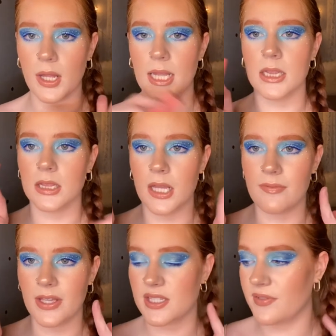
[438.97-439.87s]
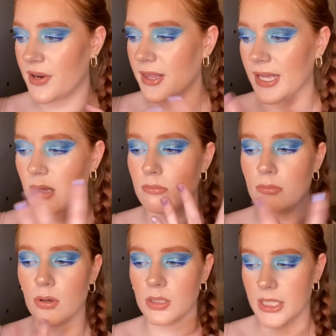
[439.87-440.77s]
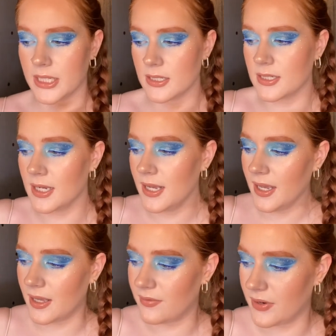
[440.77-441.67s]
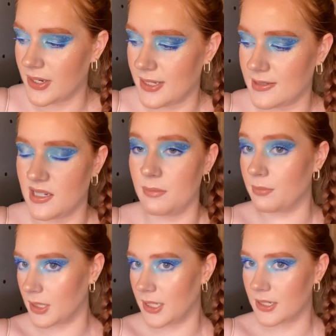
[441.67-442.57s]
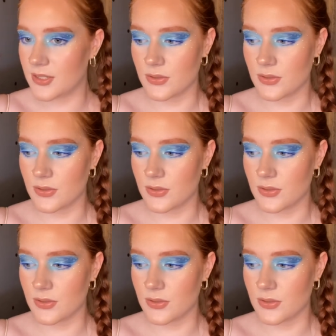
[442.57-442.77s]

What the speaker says: I love it. It's very like emollient and very easy to blend.